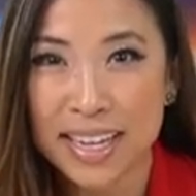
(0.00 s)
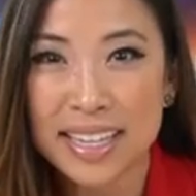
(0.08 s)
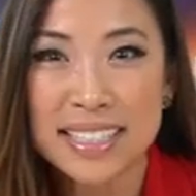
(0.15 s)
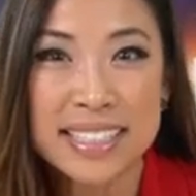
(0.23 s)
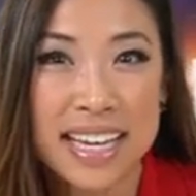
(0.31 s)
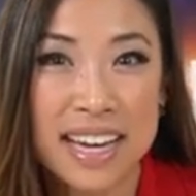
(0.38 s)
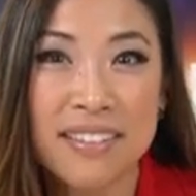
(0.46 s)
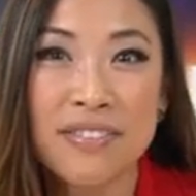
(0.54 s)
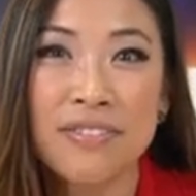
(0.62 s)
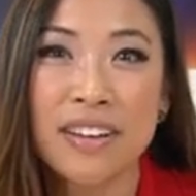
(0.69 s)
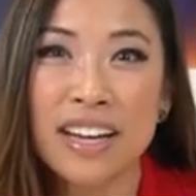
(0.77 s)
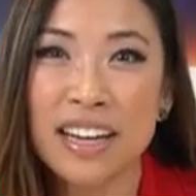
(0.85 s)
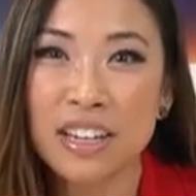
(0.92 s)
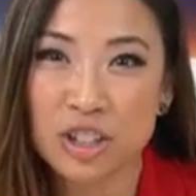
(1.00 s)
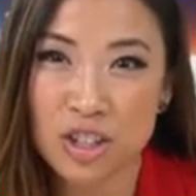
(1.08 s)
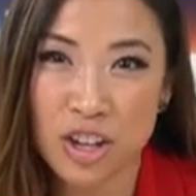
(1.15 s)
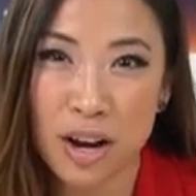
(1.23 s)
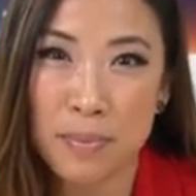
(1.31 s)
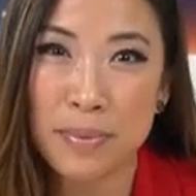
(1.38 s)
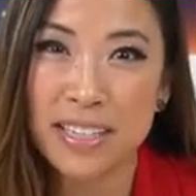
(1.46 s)
Save and
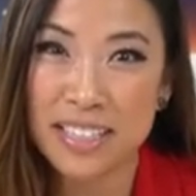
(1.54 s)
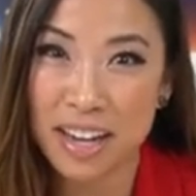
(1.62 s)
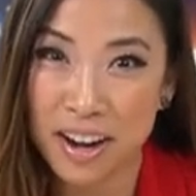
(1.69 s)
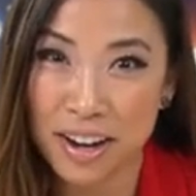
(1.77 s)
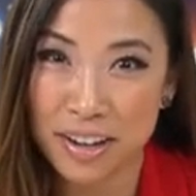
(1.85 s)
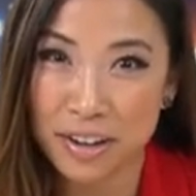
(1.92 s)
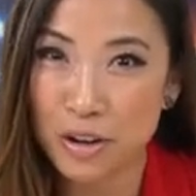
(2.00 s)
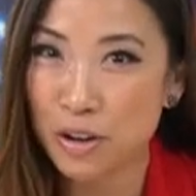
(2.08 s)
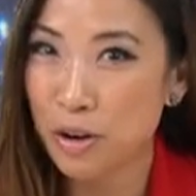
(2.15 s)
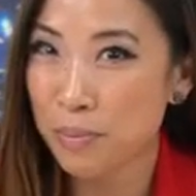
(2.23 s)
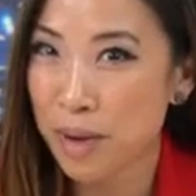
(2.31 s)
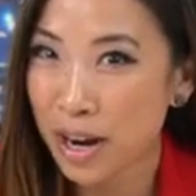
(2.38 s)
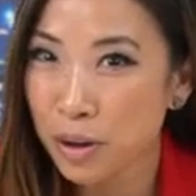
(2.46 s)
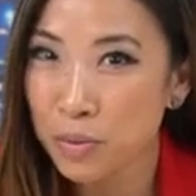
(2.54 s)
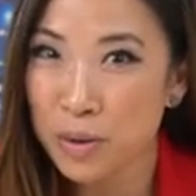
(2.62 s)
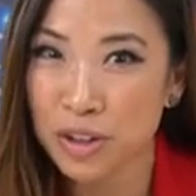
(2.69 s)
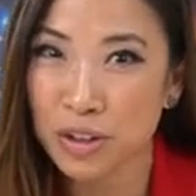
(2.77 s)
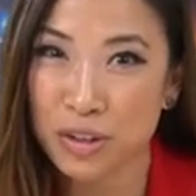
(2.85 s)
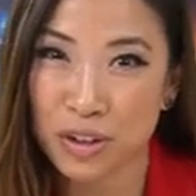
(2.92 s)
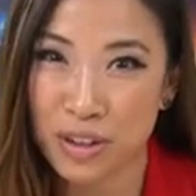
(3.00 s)
shop a ton, no matter
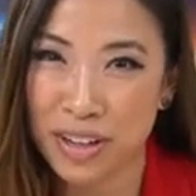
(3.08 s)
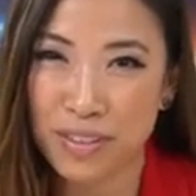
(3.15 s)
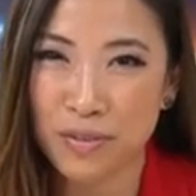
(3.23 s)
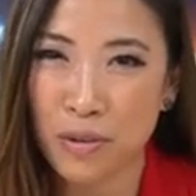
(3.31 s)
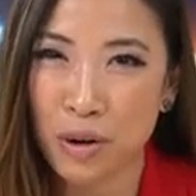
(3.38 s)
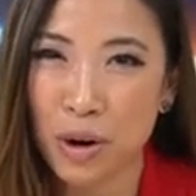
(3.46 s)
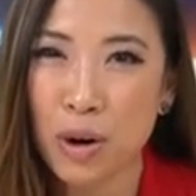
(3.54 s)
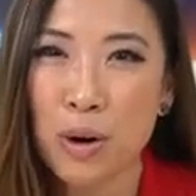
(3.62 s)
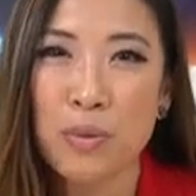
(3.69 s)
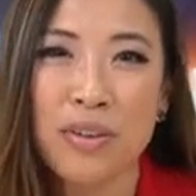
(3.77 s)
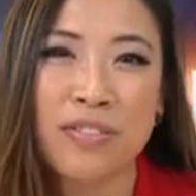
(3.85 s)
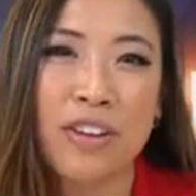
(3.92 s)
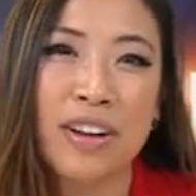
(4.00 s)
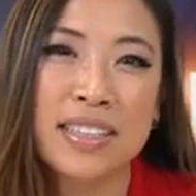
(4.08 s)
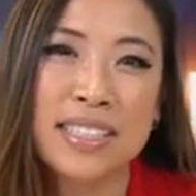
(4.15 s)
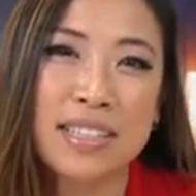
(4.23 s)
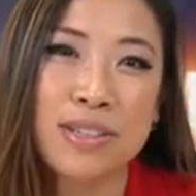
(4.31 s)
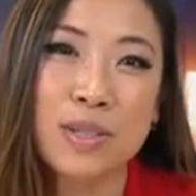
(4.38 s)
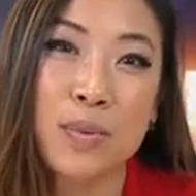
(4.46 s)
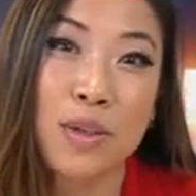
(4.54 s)
what you're looking for. We've got
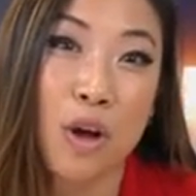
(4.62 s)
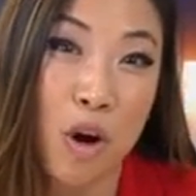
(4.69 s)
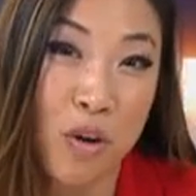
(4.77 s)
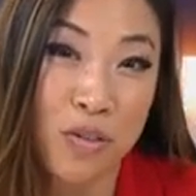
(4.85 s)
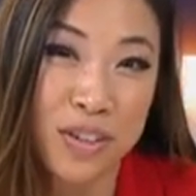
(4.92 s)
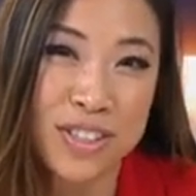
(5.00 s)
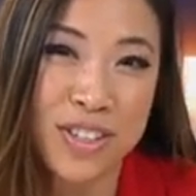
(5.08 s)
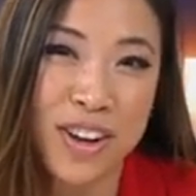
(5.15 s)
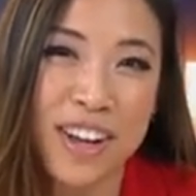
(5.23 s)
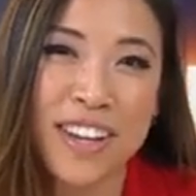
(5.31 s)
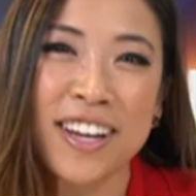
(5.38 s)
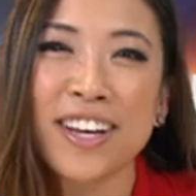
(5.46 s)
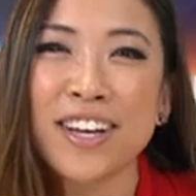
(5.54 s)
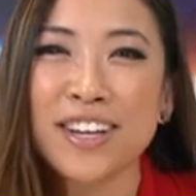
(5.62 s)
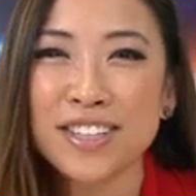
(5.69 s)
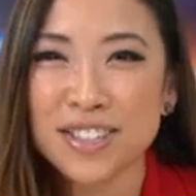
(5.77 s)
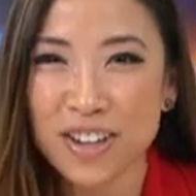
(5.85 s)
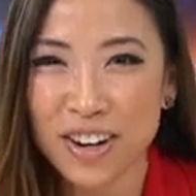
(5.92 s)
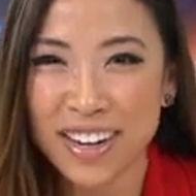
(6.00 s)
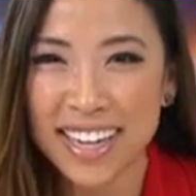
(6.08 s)
deals with Overstock,
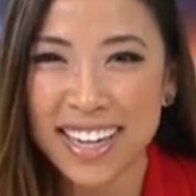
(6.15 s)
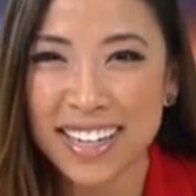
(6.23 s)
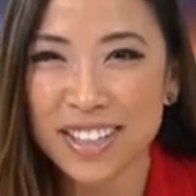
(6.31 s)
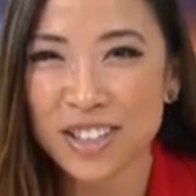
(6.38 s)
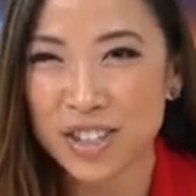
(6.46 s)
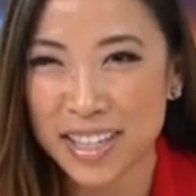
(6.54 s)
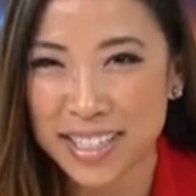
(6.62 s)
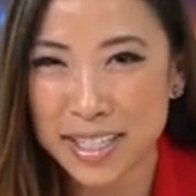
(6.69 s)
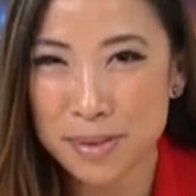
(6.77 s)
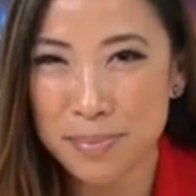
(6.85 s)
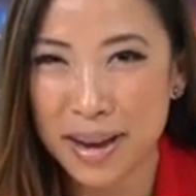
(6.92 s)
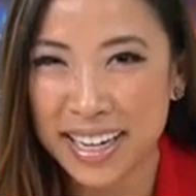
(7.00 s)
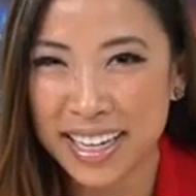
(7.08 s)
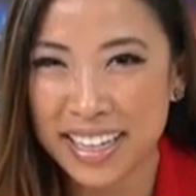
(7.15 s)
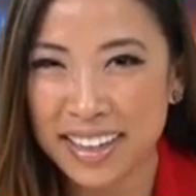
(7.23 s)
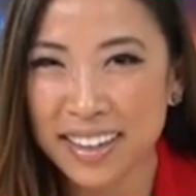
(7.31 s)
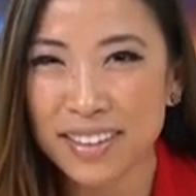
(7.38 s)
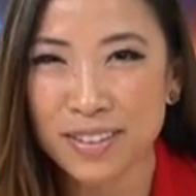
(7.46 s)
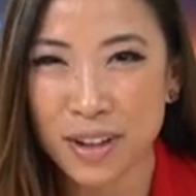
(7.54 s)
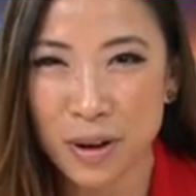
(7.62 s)
Target, JCPenney,
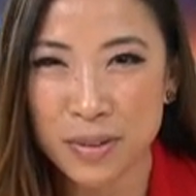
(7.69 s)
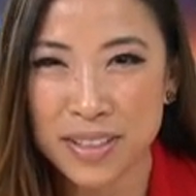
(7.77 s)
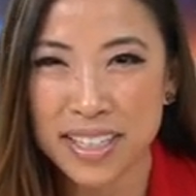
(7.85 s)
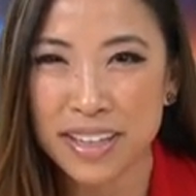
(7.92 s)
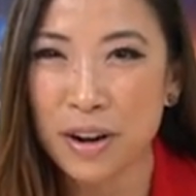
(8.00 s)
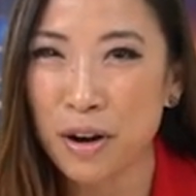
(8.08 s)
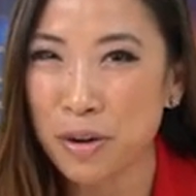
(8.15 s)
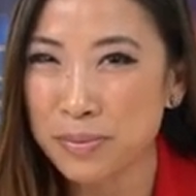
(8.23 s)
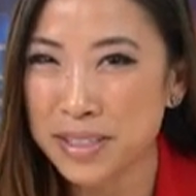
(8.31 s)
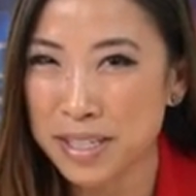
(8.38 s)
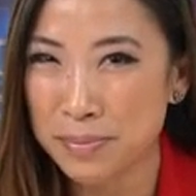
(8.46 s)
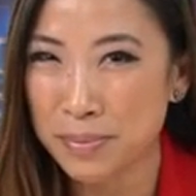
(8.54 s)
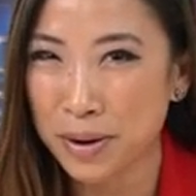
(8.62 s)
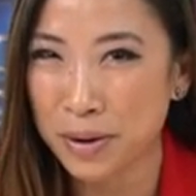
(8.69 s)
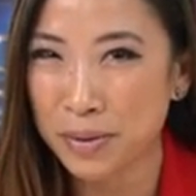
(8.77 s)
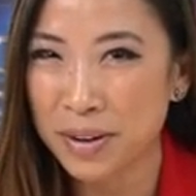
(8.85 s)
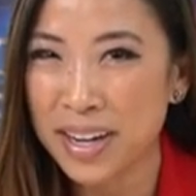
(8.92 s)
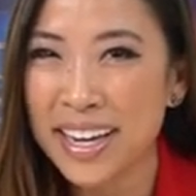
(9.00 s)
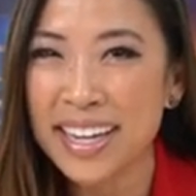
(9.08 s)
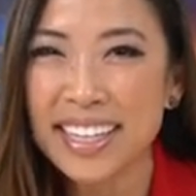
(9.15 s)
Lowe's, and Home
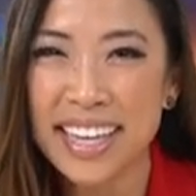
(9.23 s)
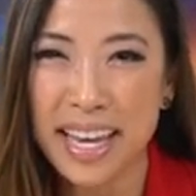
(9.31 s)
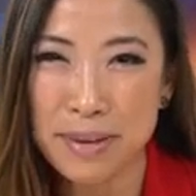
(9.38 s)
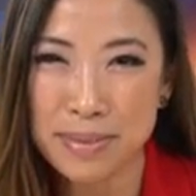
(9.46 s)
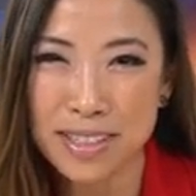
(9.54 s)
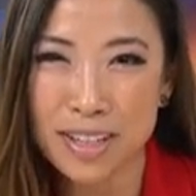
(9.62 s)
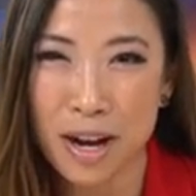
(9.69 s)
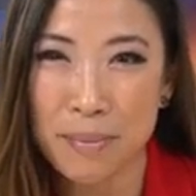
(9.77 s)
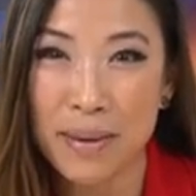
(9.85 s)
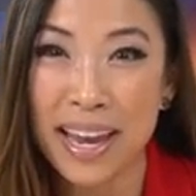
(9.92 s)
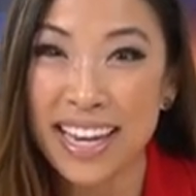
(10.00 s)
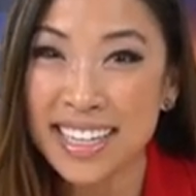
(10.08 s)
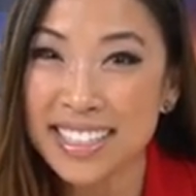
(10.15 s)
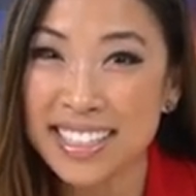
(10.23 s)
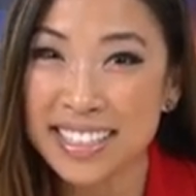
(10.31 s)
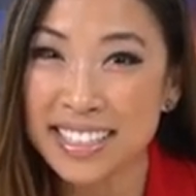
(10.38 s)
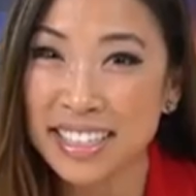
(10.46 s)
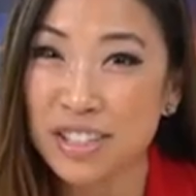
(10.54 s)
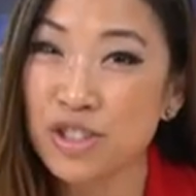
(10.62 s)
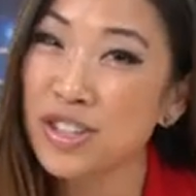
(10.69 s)
Depot, GameStop, and
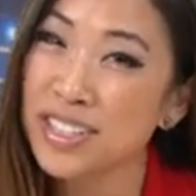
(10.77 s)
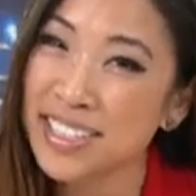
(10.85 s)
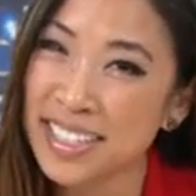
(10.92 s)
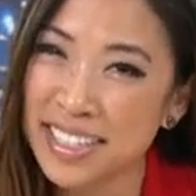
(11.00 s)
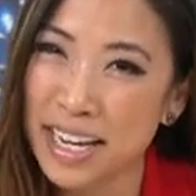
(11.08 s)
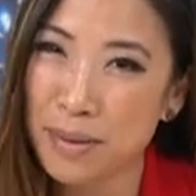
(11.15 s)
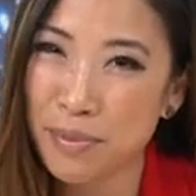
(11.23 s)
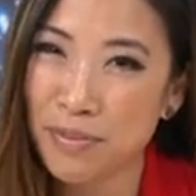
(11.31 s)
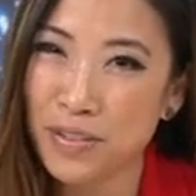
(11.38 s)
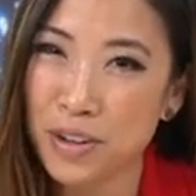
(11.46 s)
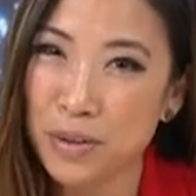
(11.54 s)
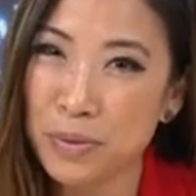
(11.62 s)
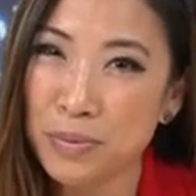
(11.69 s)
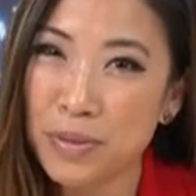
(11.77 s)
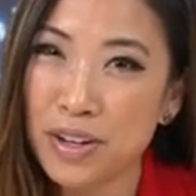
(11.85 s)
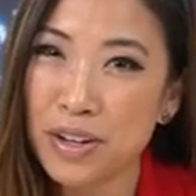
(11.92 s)
Disney, just to name a few.